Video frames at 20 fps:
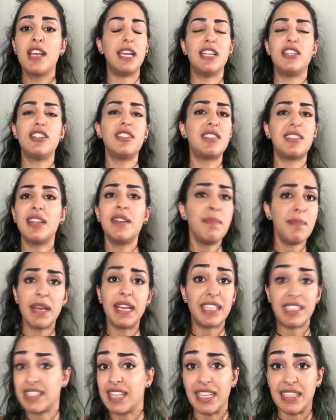It just didn't
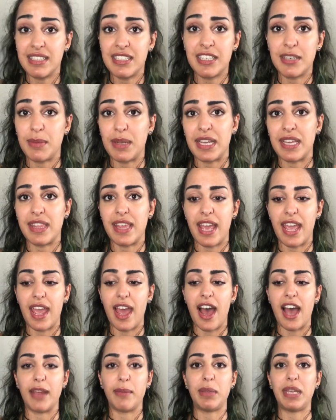make sense to me that
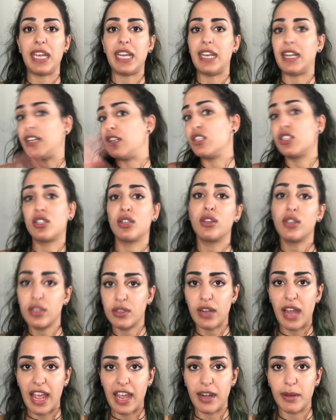I'm eating
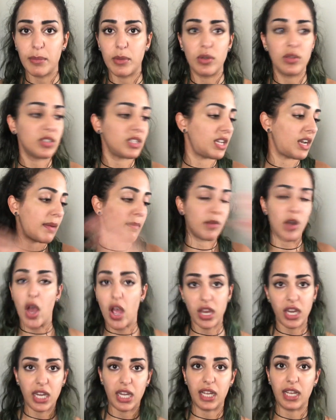certain animals and I'm
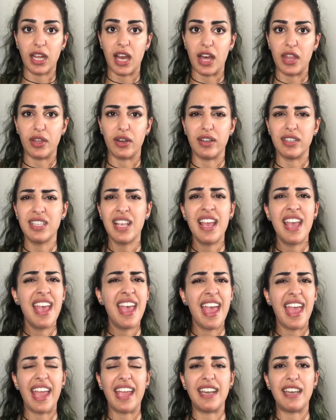not eating others.
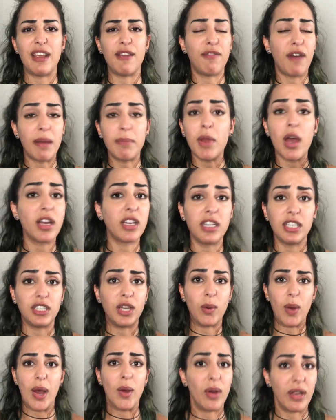And if I'm not gonna
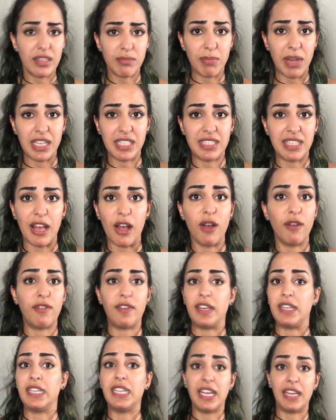go out
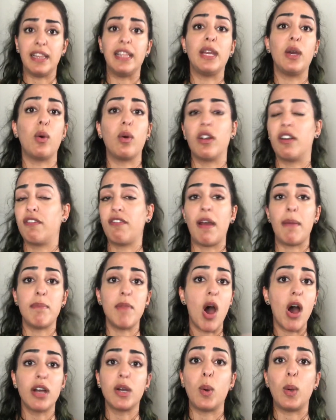myself and kill it, or if I'm
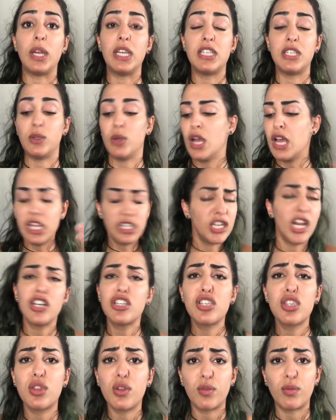not going to
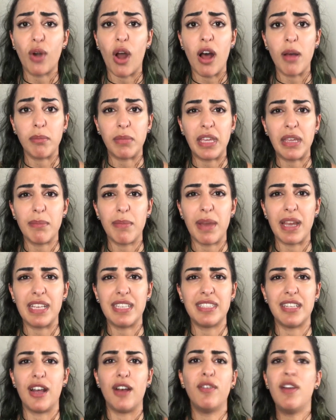touch the raw meat
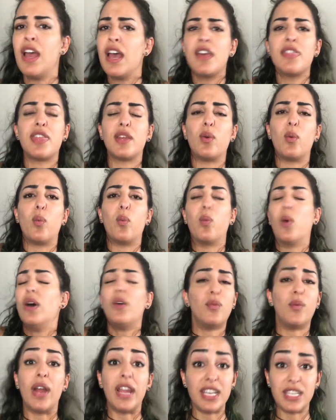myself, then
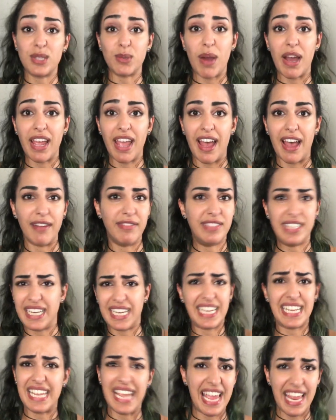what right do I have
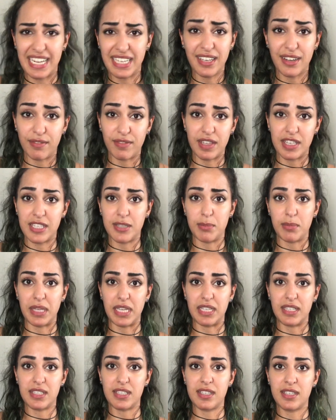to eat any of this
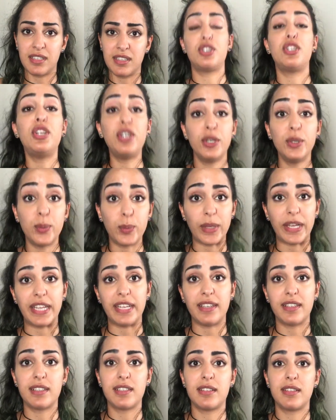meat? 2
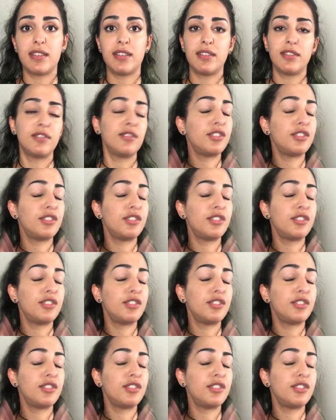weeks.